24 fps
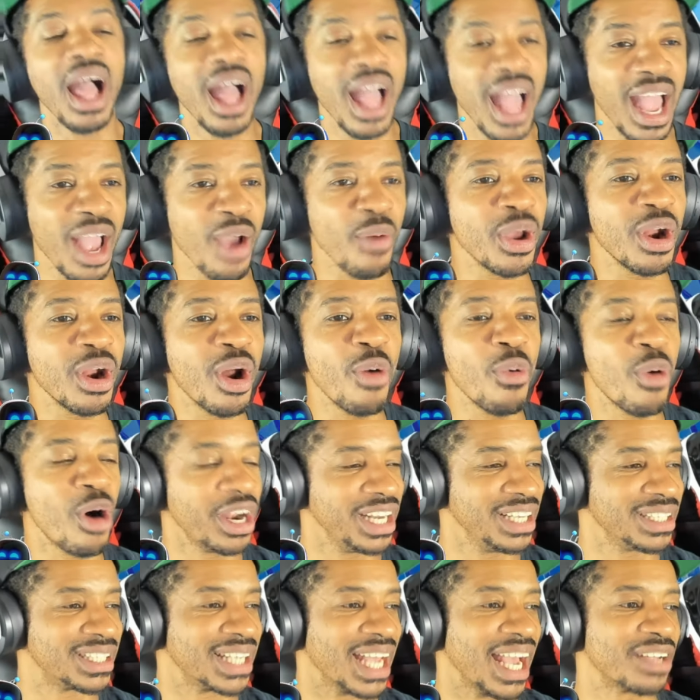hey, we don't want
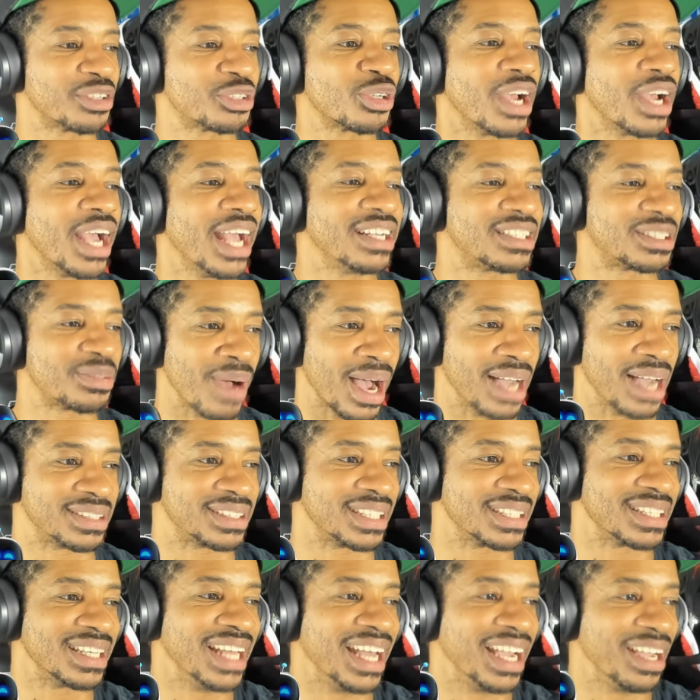these extra
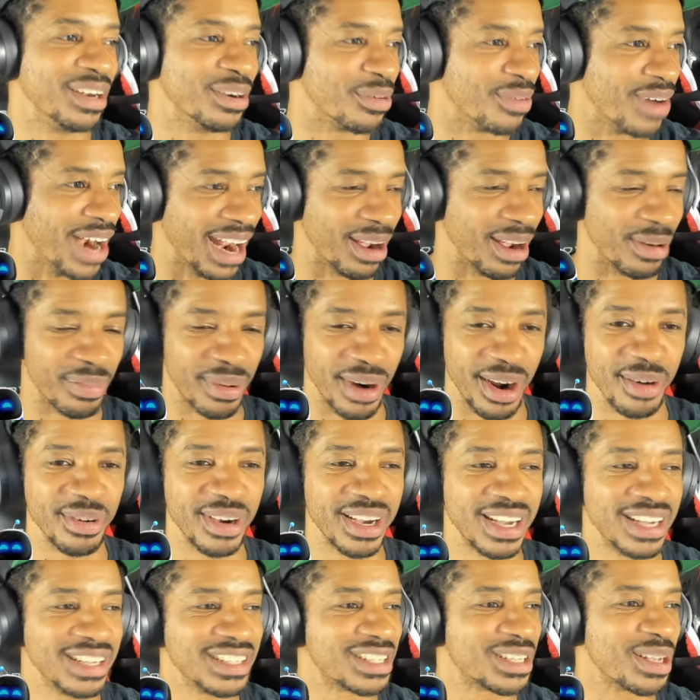Xboxes laying around, bro.
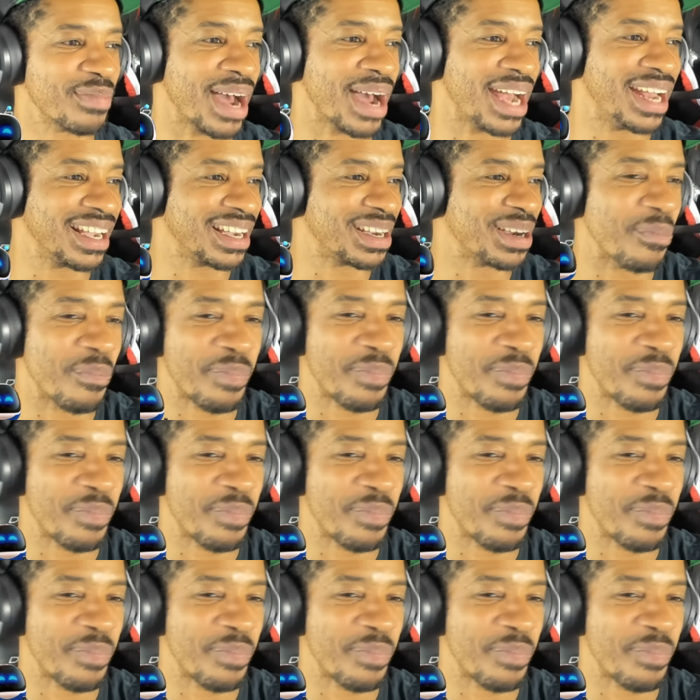Somebody come